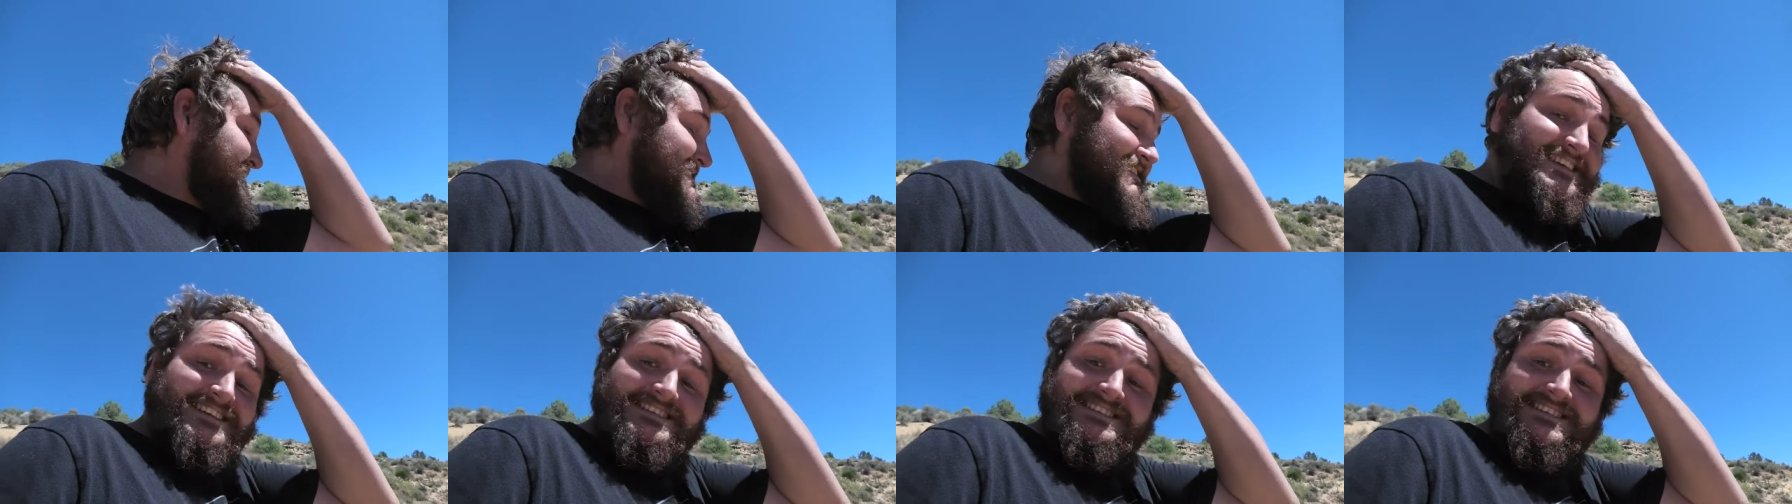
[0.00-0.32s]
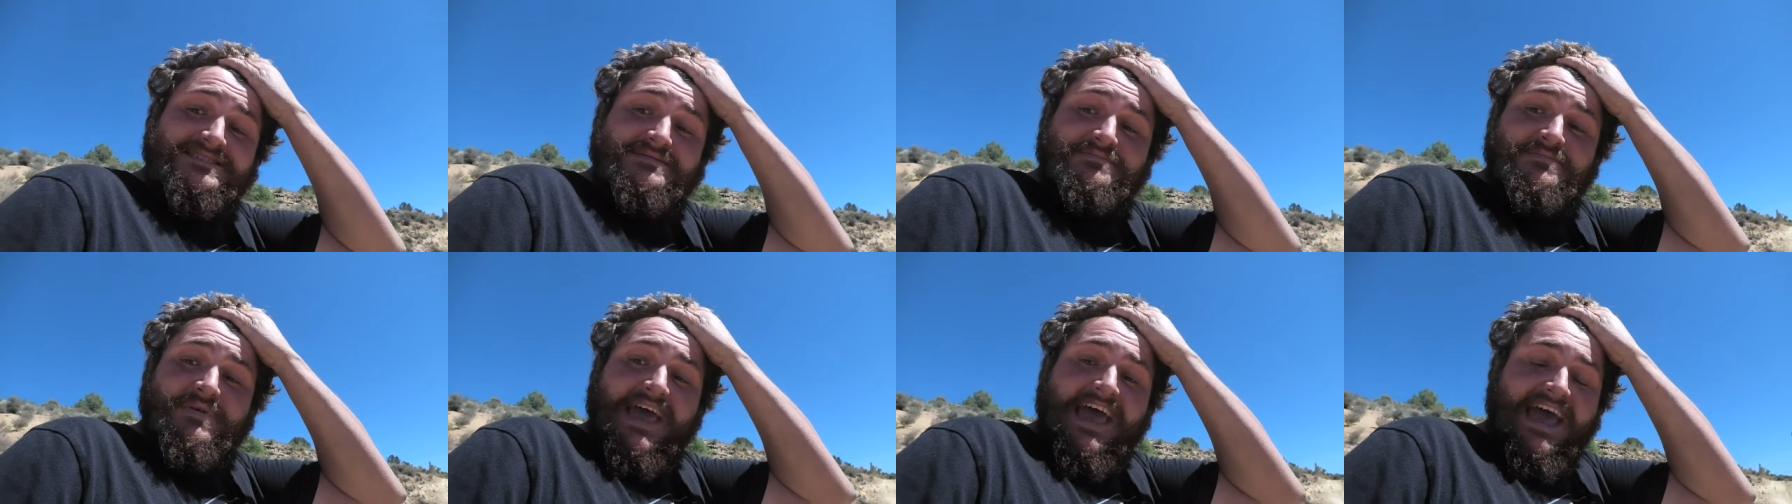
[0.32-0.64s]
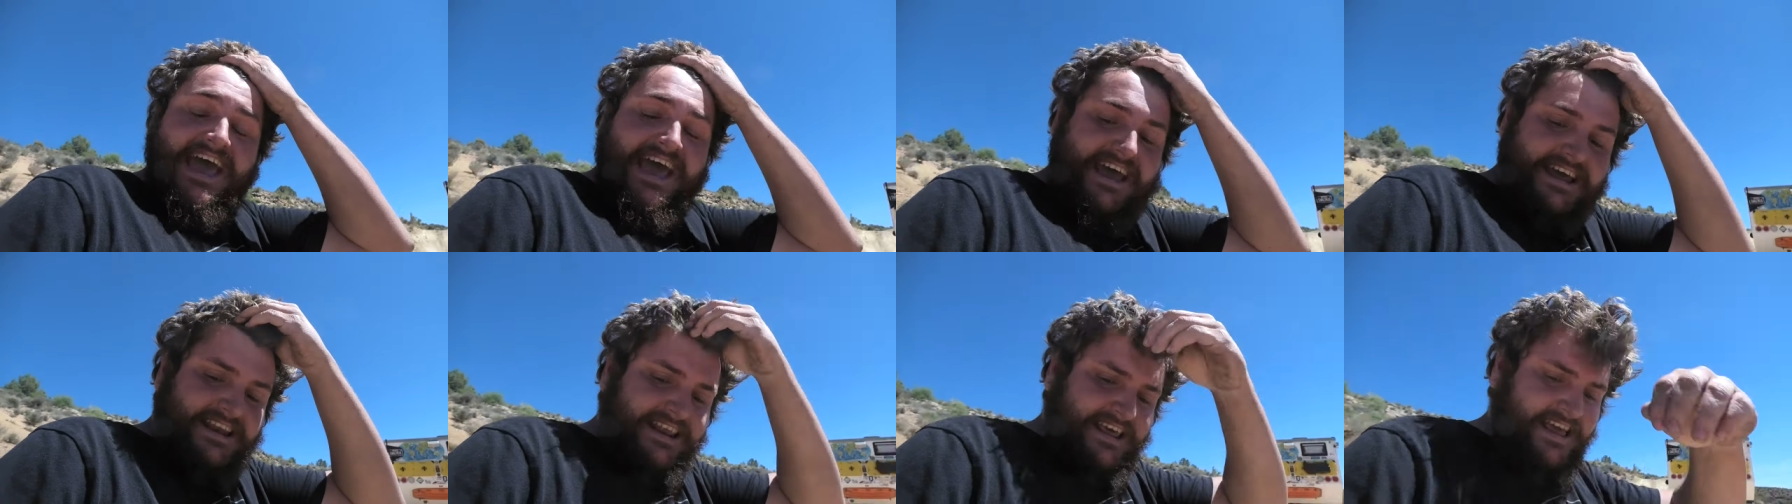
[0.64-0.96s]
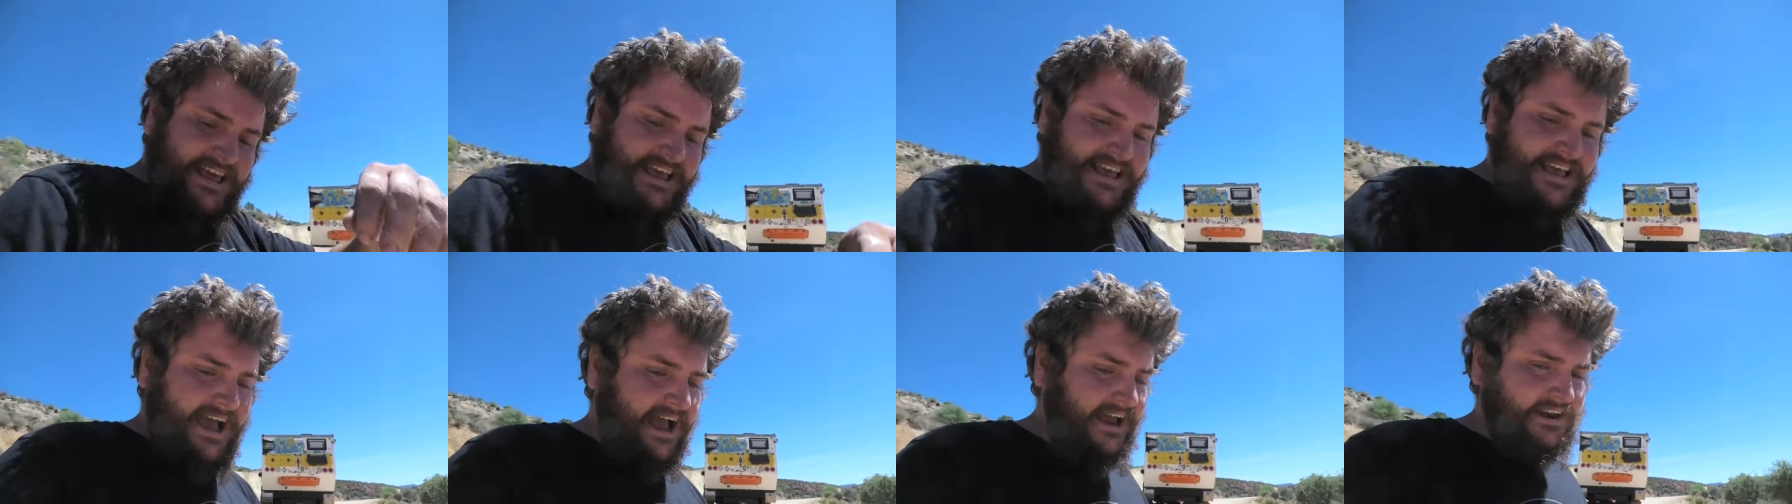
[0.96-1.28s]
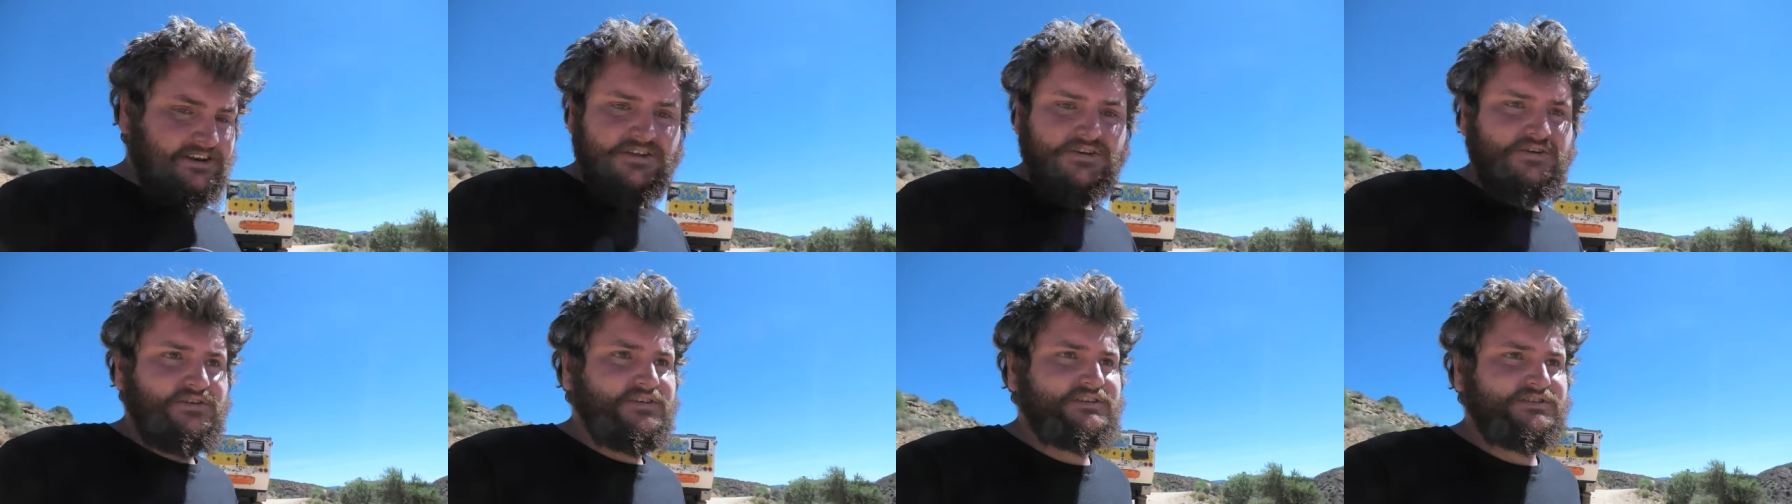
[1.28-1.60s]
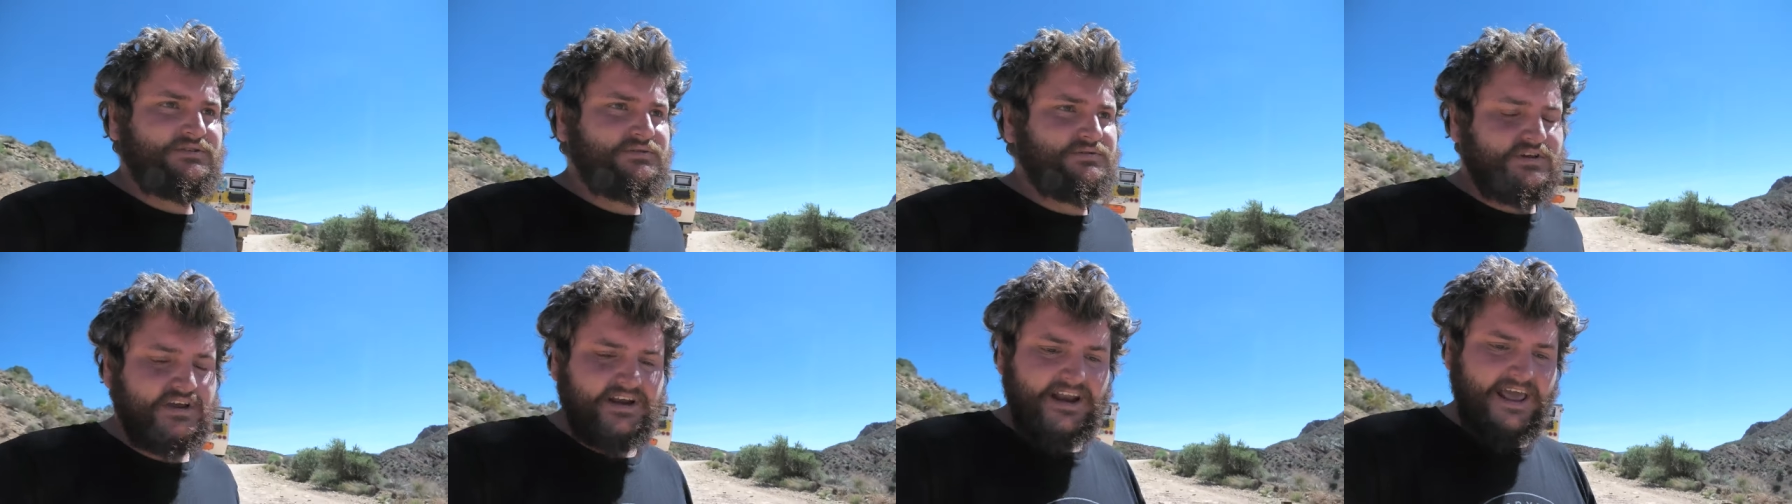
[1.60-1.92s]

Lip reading: This is bad. I knew this was